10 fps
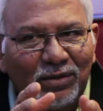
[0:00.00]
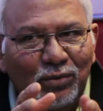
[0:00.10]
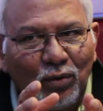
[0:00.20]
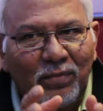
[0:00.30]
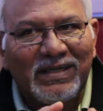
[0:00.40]

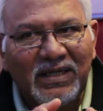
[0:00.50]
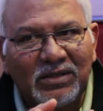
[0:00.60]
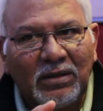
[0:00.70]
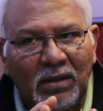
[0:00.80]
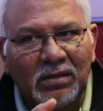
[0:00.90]
Korma
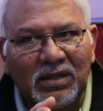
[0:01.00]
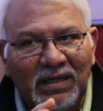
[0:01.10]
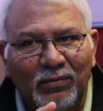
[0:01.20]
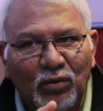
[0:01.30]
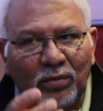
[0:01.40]
takes a long
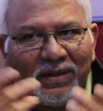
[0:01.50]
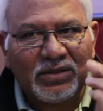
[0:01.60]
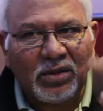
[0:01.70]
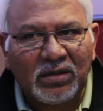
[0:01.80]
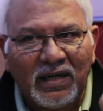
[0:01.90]
time. Korma
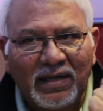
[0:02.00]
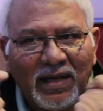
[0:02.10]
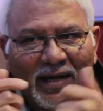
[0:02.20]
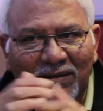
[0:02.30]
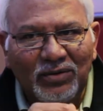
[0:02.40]
is not like
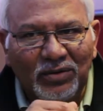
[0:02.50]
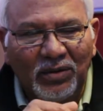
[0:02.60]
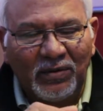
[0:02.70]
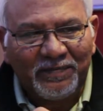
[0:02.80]
that, you know.